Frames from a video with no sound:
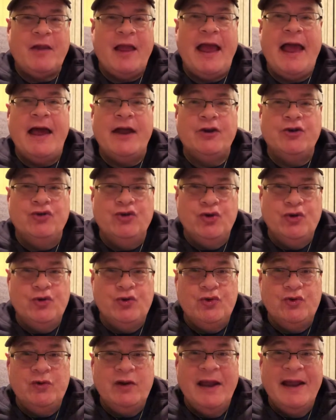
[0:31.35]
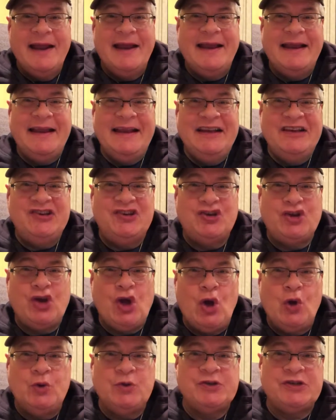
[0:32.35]
at noon East
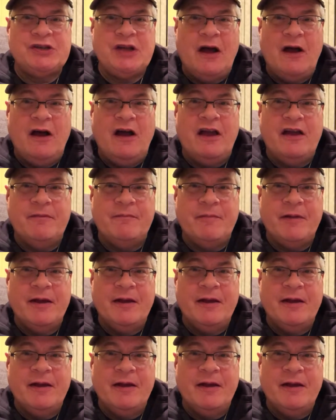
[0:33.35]
Coast time.